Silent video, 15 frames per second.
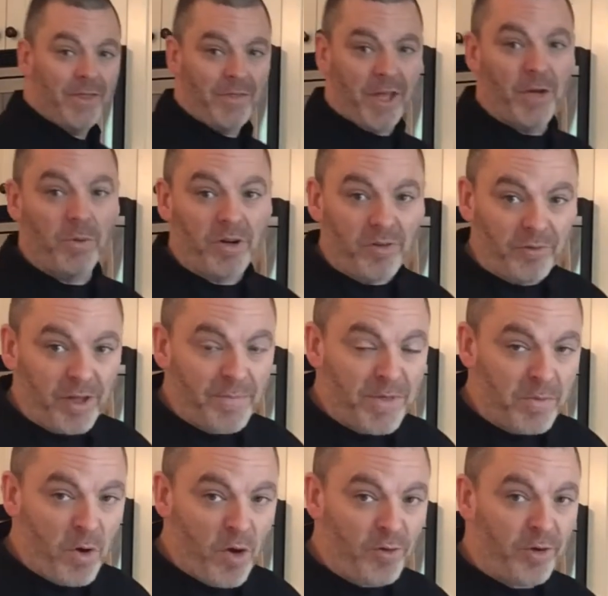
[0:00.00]
Then you want to flip
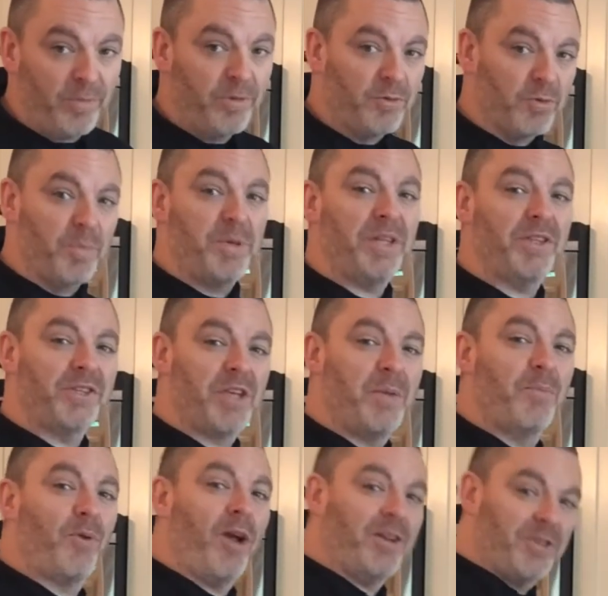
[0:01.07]
them over, repeat the
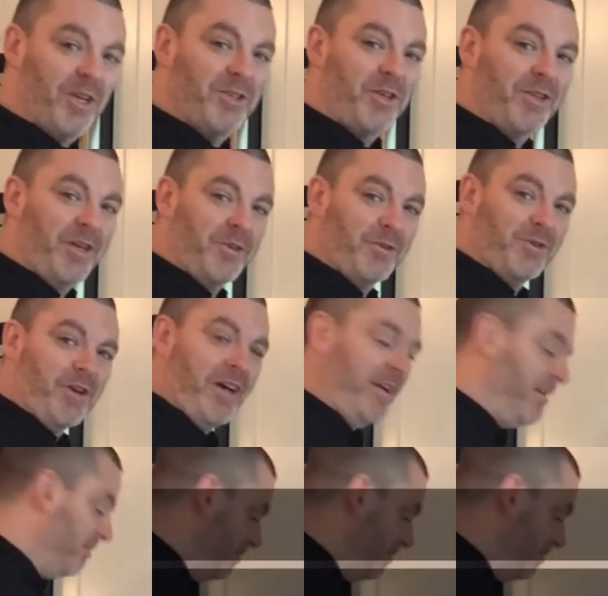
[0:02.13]
same process on the other side.